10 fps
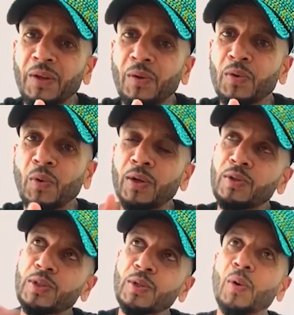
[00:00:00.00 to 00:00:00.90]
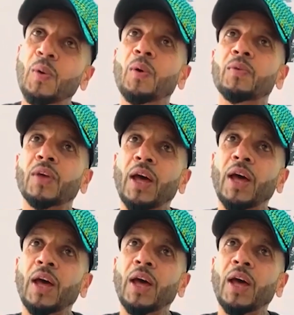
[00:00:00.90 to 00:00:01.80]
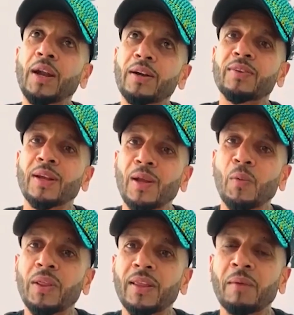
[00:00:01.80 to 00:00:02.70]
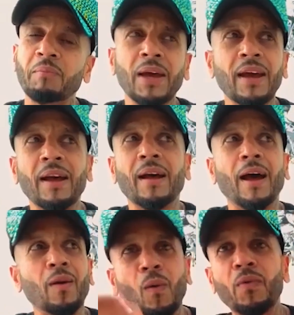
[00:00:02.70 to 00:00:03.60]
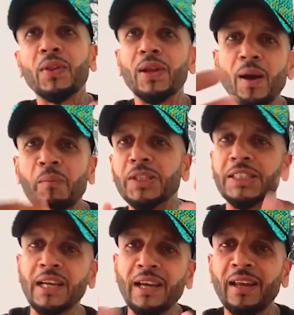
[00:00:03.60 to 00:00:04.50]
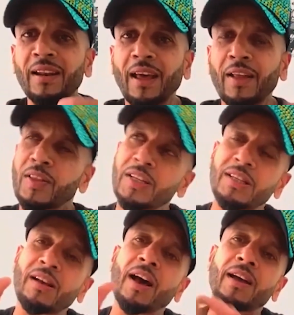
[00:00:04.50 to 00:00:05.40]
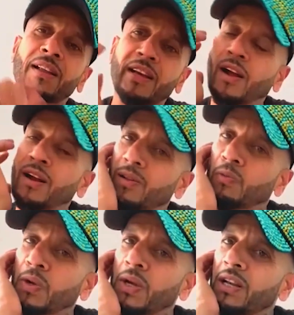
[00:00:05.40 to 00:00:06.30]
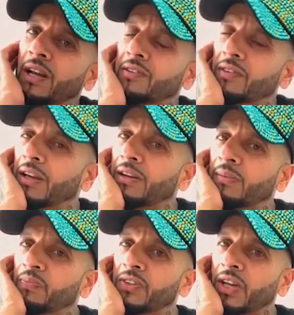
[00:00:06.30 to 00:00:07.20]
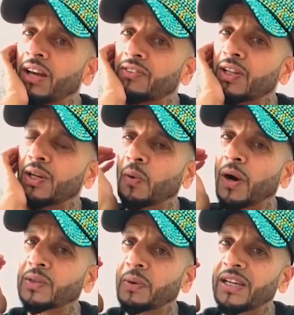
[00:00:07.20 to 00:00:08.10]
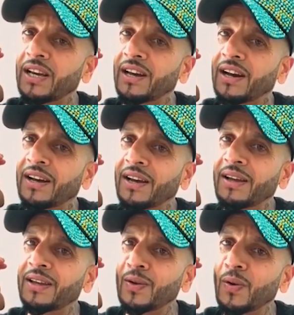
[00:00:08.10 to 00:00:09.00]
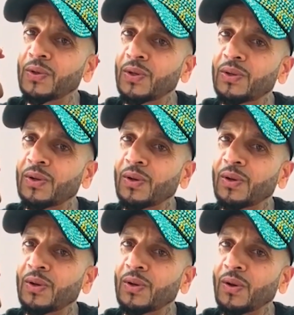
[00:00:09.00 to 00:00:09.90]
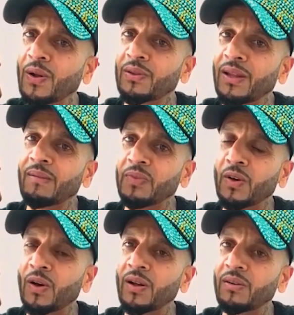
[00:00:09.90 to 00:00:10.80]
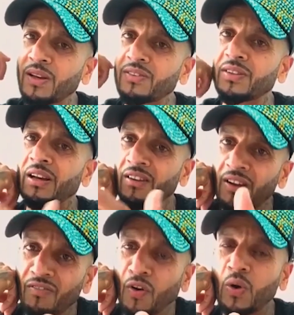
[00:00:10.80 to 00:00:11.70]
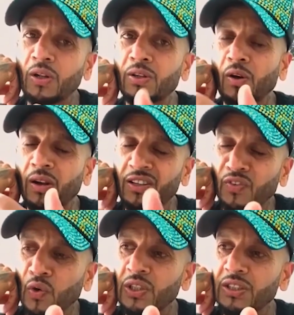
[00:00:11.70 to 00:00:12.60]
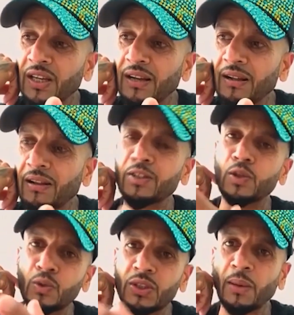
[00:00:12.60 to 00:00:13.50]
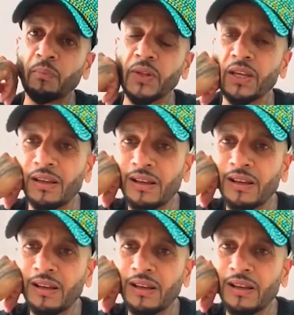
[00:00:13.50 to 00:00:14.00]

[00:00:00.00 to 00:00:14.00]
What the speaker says: So I used to go on Saturday, Sunday with them, and over there I'll be singing, and this guy like kind of realized like, Jazz, teri awaaz badhiya hai. You got nice vocal, you got nice voice. Let's do something.